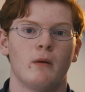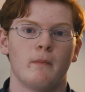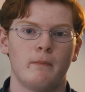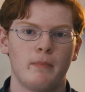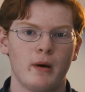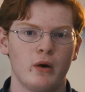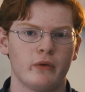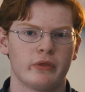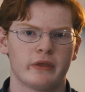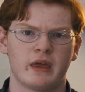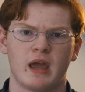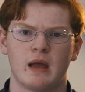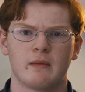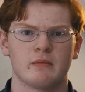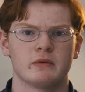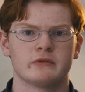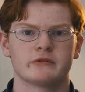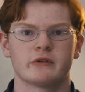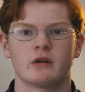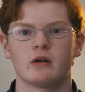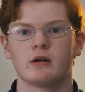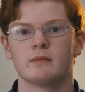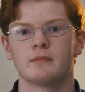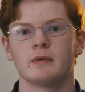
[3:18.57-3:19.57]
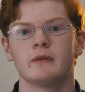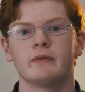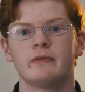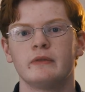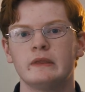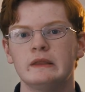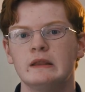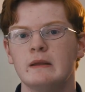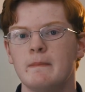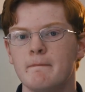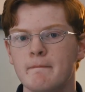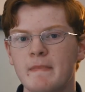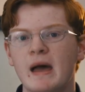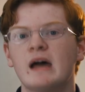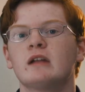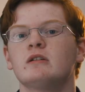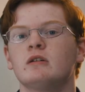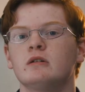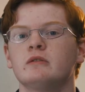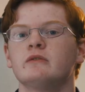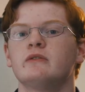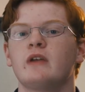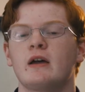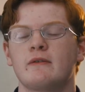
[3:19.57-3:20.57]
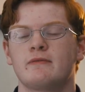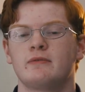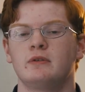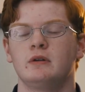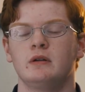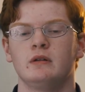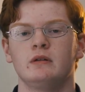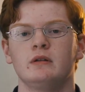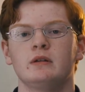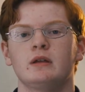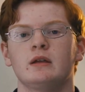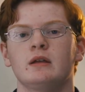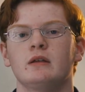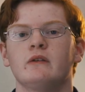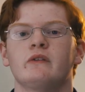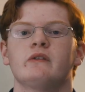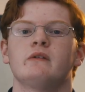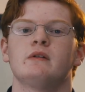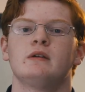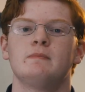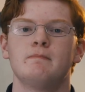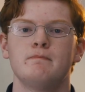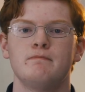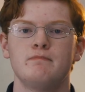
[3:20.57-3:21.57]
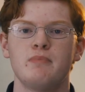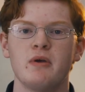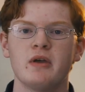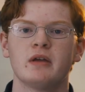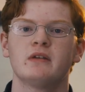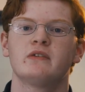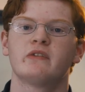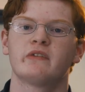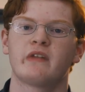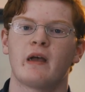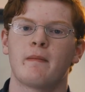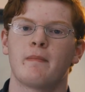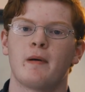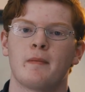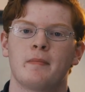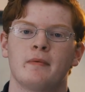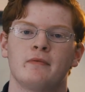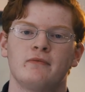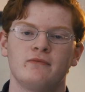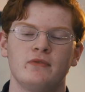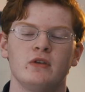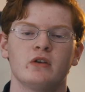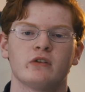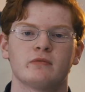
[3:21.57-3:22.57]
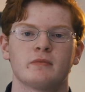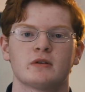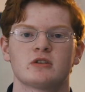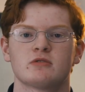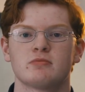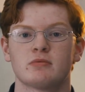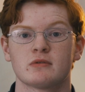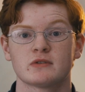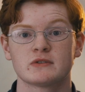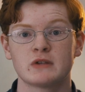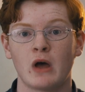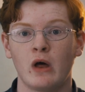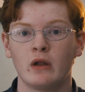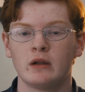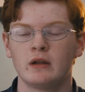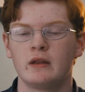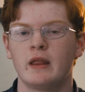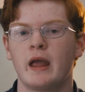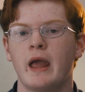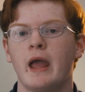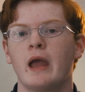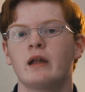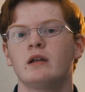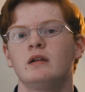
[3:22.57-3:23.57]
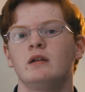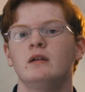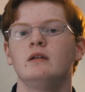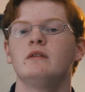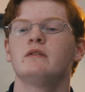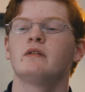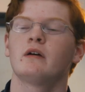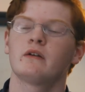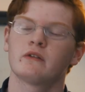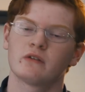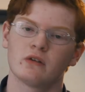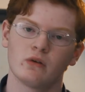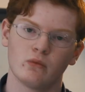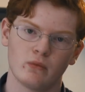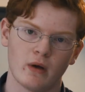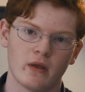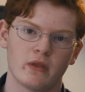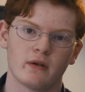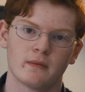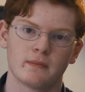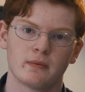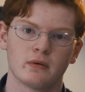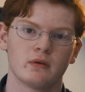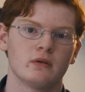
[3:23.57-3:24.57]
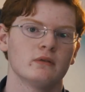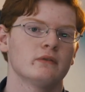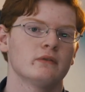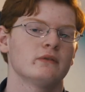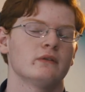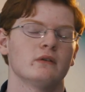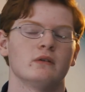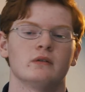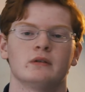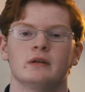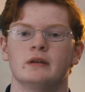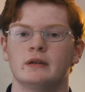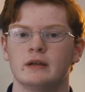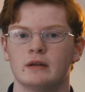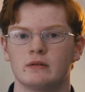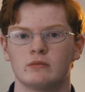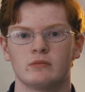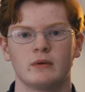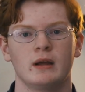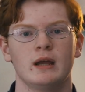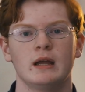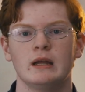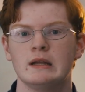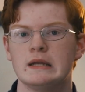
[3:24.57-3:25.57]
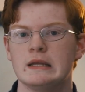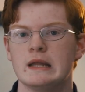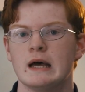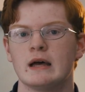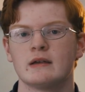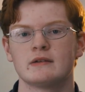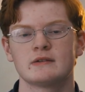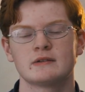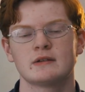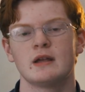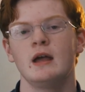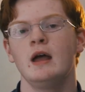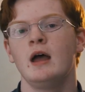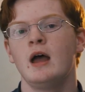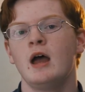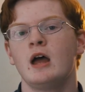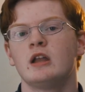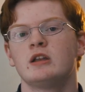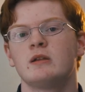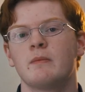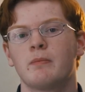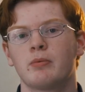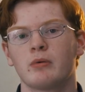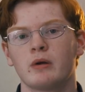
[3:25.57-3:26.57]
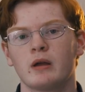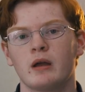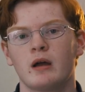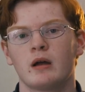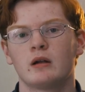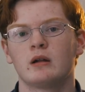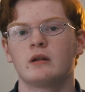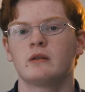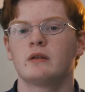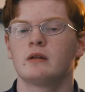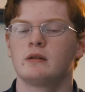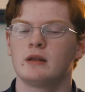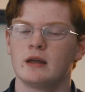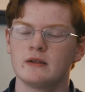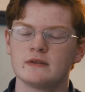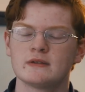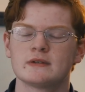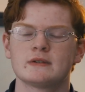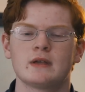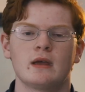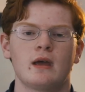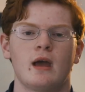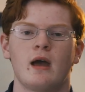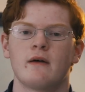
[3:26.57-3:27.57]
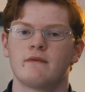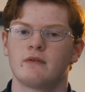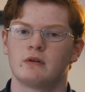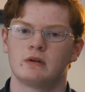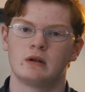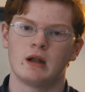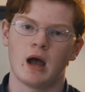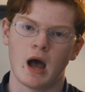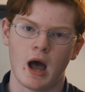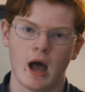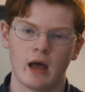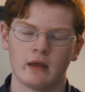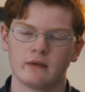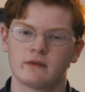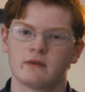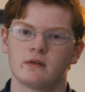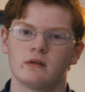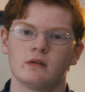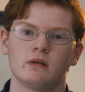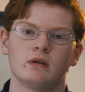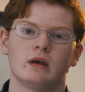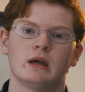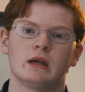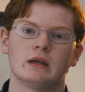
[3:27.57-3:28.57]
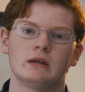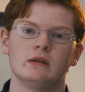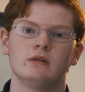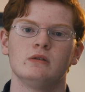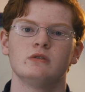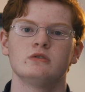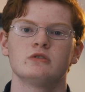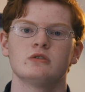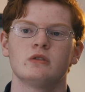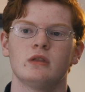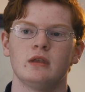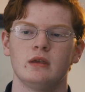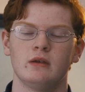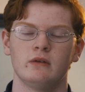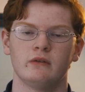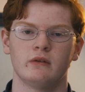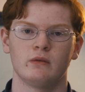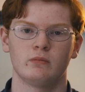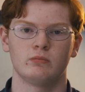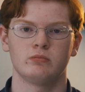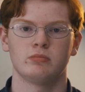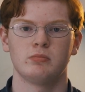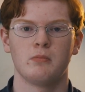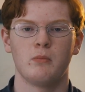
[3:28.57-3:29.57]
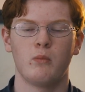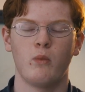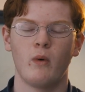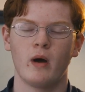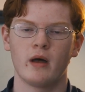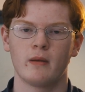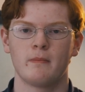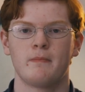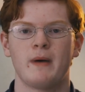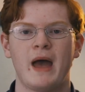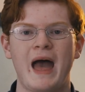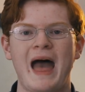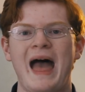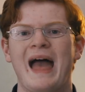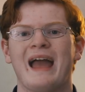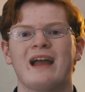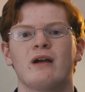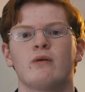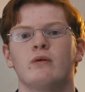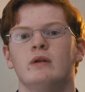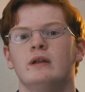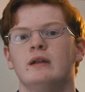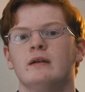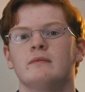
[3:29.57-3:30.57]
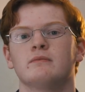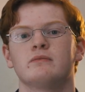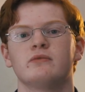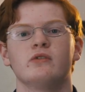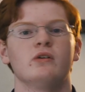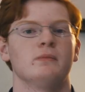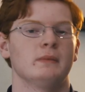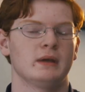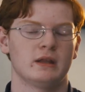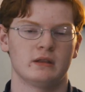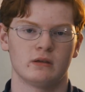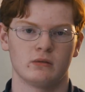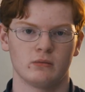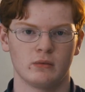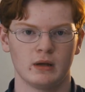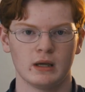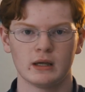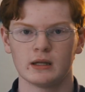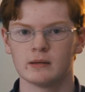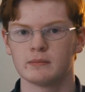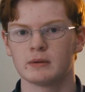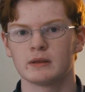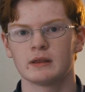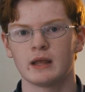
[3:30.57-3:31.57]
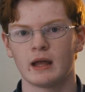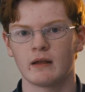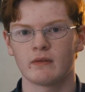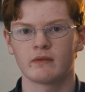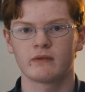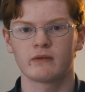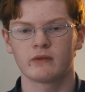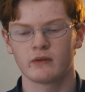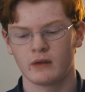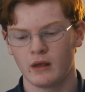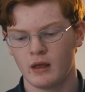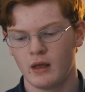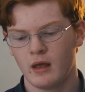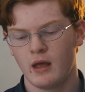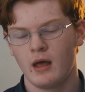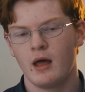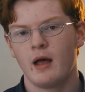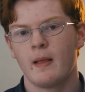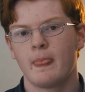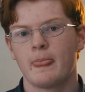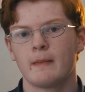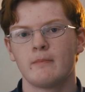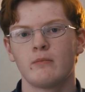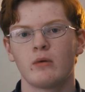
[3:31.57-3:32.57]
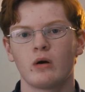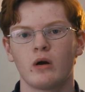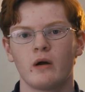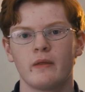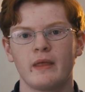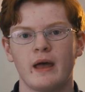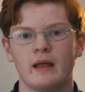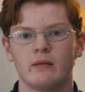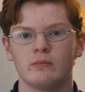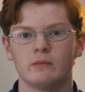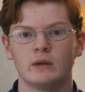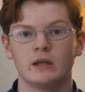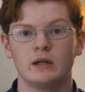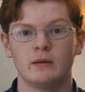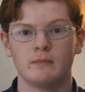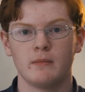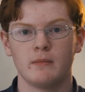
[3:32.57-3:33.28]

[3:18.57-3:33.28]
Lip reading: Both cameras are, but the metal definitely is a big step up. It feels much more solid in the hand, and it is also weatherproof, so it can get rain, dust, debris on it. The lenses I have are not, so I usually use a wet bag when I'm filming in the rain, but that's more on that in a